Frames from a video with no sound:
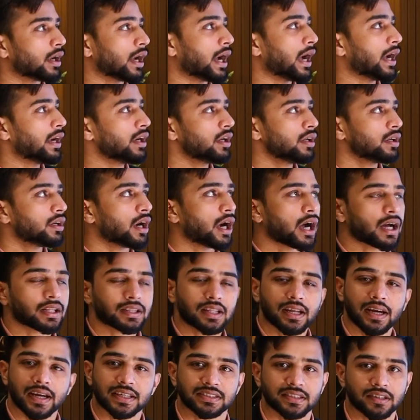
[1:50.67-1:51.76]
and
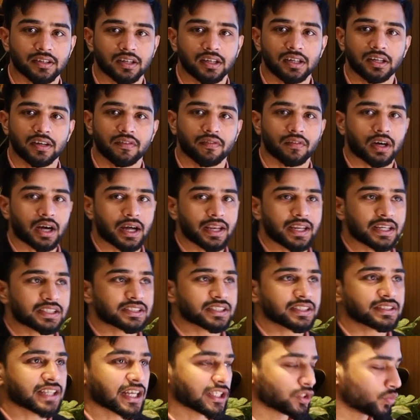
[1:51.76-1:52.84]
other external
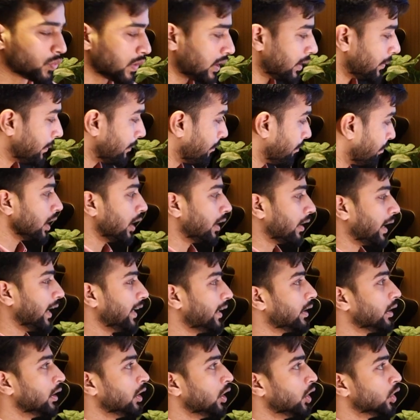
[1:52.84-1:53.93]
connections as well,
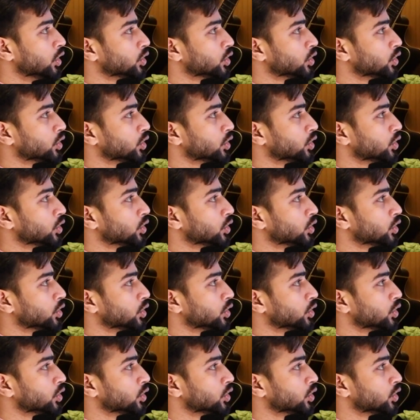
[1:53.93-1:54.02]
right?